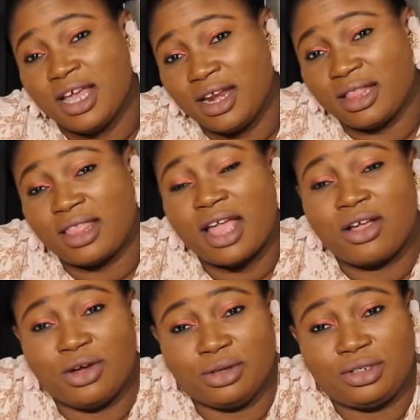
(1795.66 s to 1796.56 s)
And I
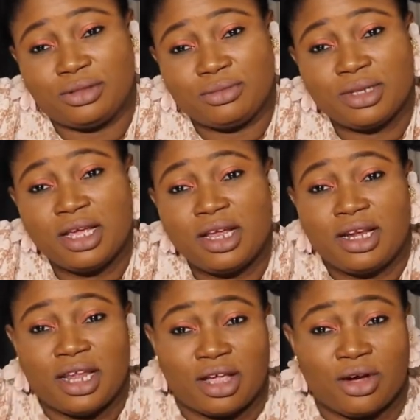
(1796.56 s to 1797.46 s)
thank God
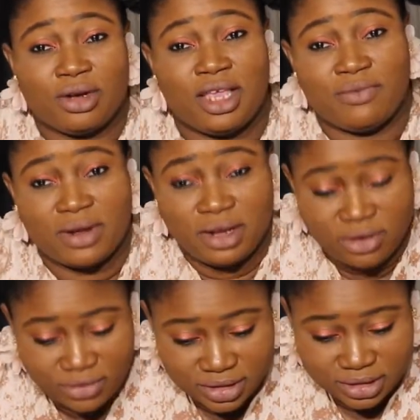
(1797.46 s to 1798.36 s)
that God gave her the
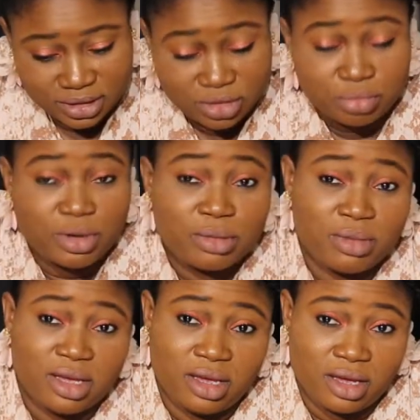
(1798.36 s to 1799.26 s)
grace to bring
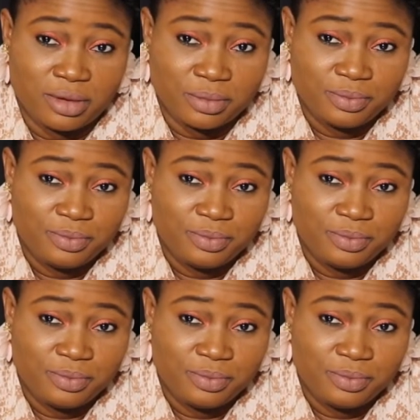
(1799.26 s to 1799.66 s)
me here.